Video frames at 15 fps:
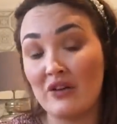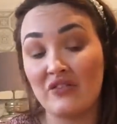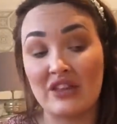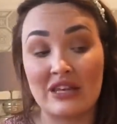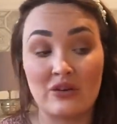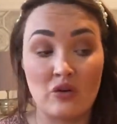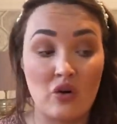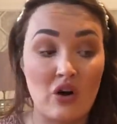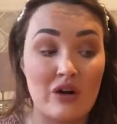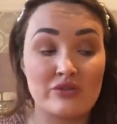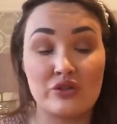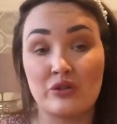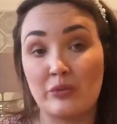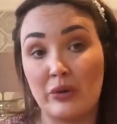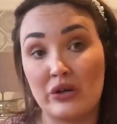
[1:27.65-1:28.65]
If they're not, I
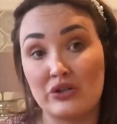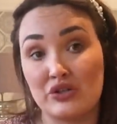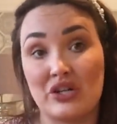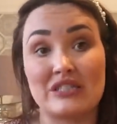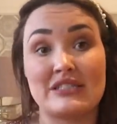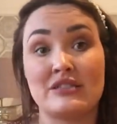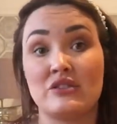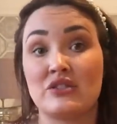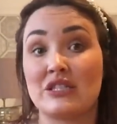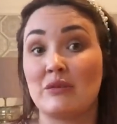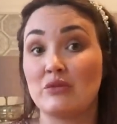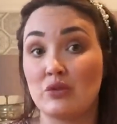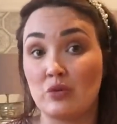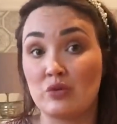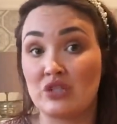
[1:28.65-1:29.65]
do apologise because I
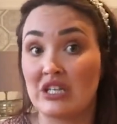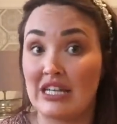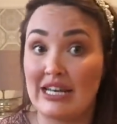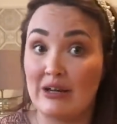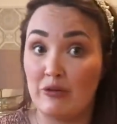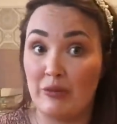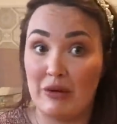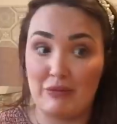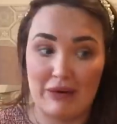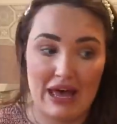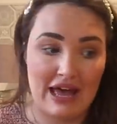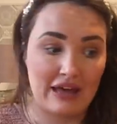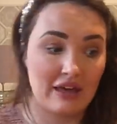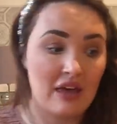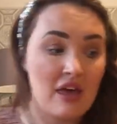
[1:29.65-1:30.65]
was ordered a little bit
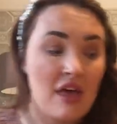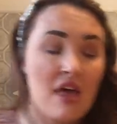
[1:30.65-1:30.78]
back.